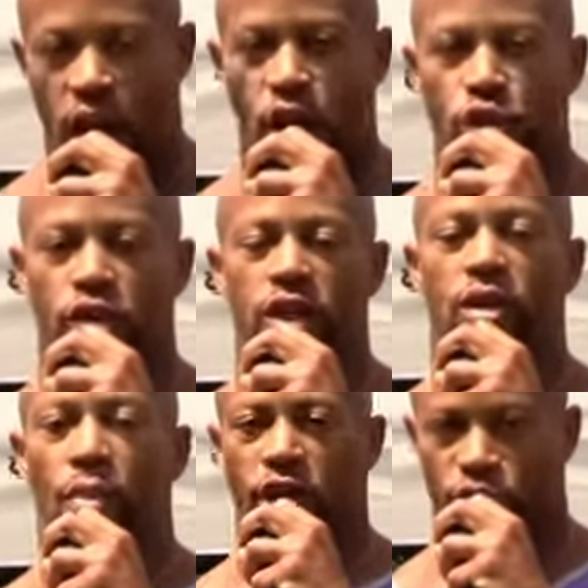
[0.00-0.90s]
and you need
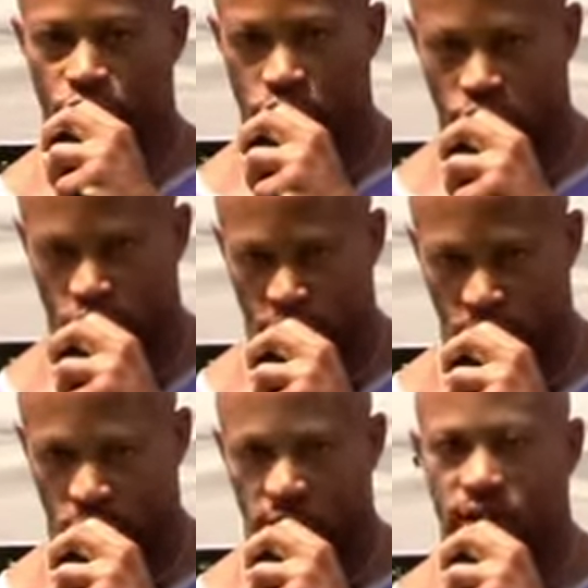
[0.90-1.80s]
to make sure you
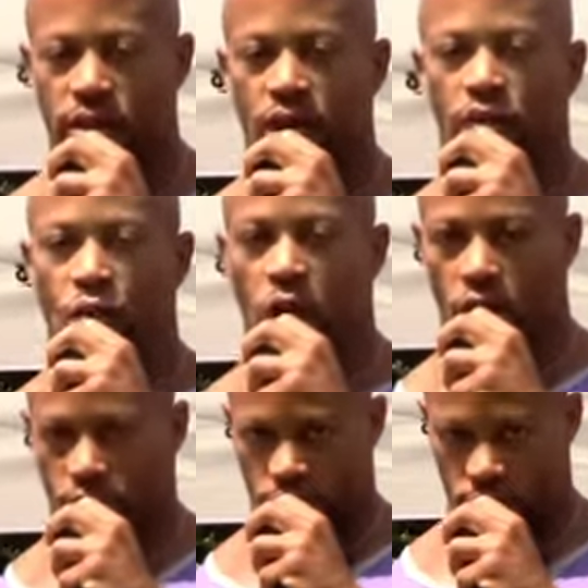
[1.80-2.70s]
drink plenty of
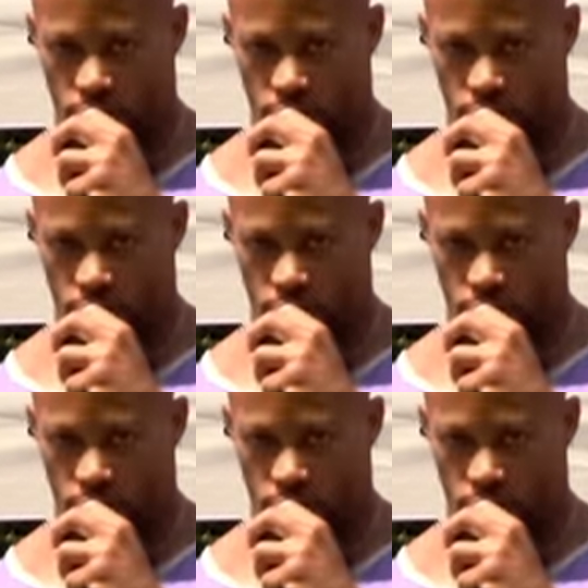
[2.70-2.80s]
water.